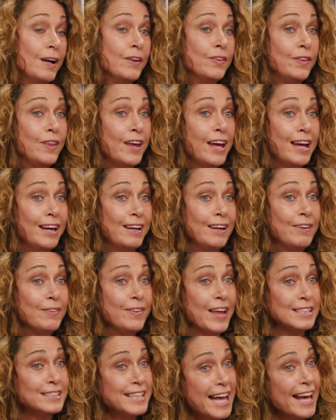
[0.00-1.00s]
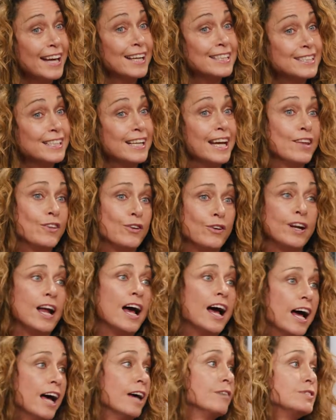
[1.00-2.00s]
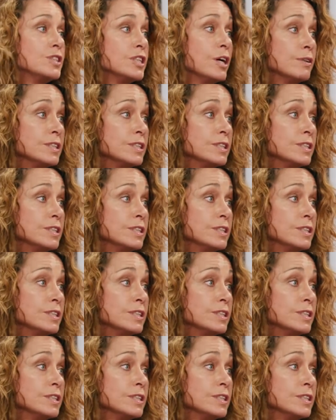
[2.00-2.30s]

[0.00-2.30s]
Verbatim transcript: then that's added together in half, so